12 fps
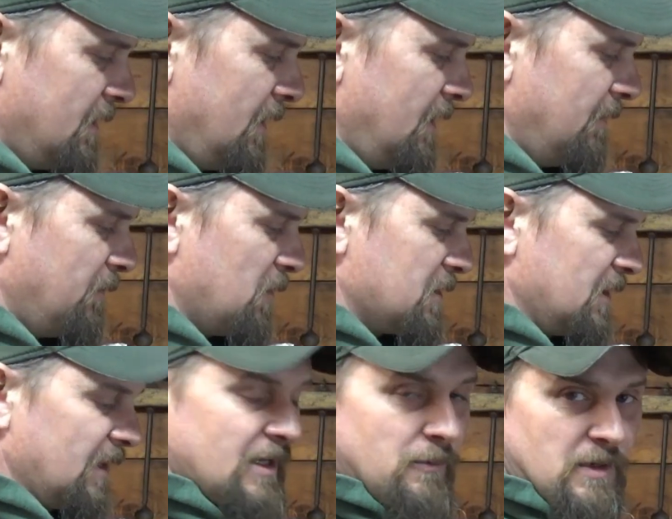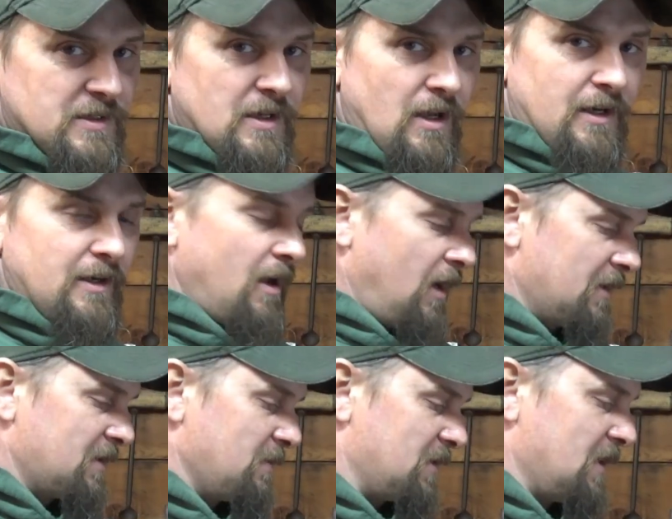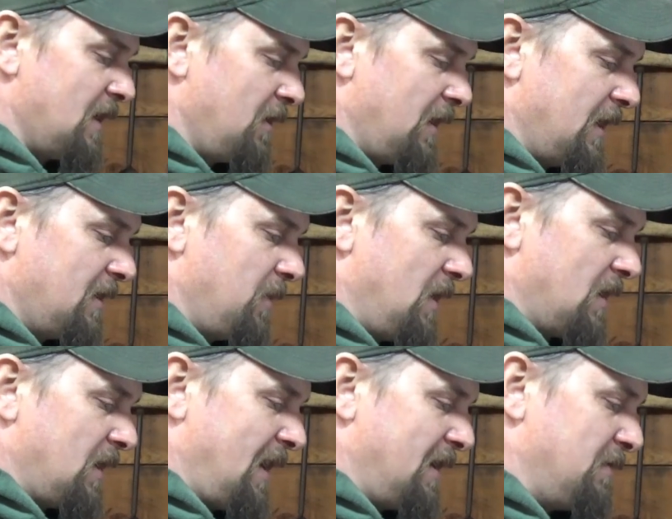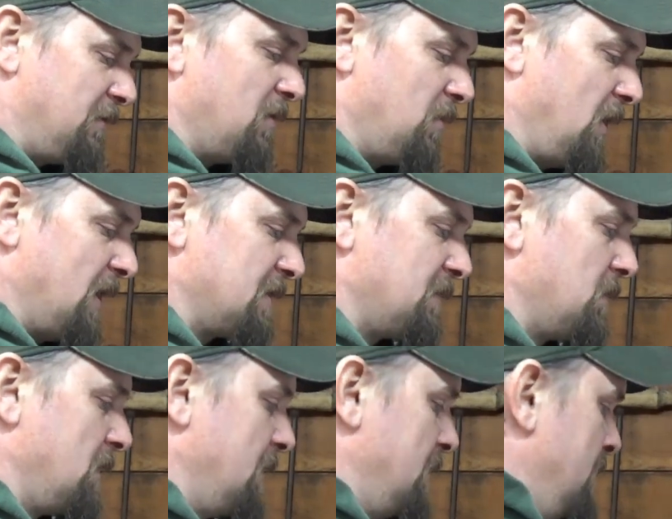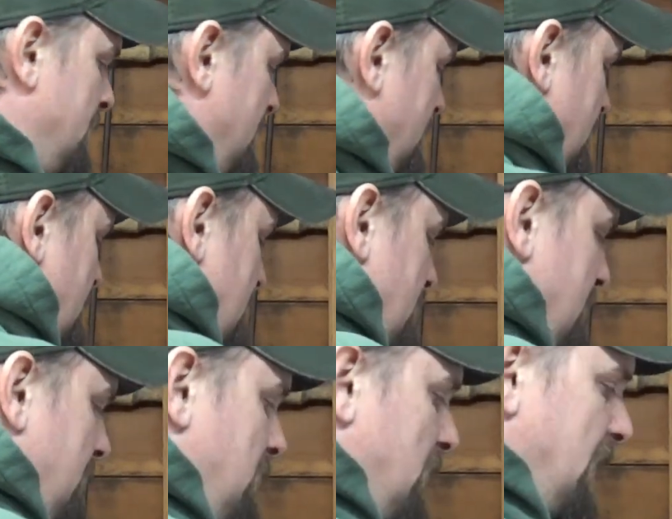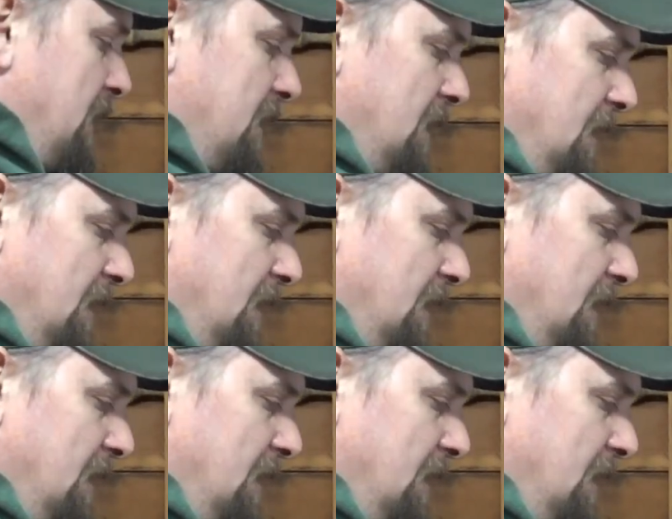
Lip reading: Unfortunately, it wasn't on an awesome sale. I had to pay kind of full price for it. But